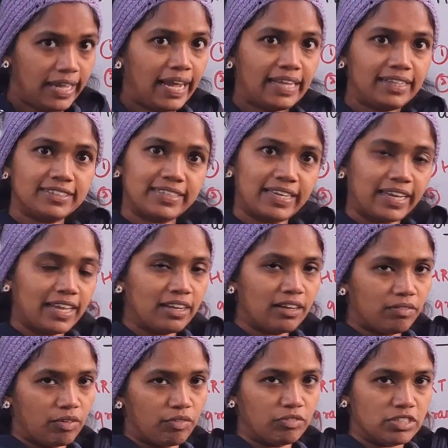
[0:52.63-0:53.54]
and the second
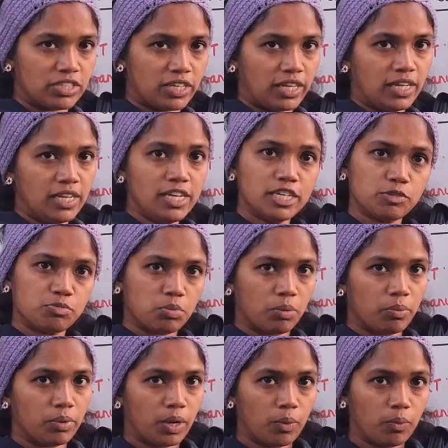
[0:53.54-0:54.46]
half of the cycle it is
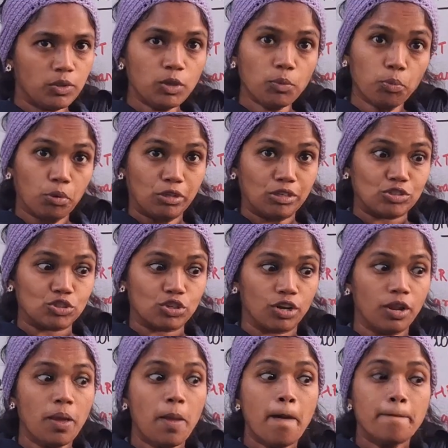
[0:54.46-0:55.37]
provided with the progesterone.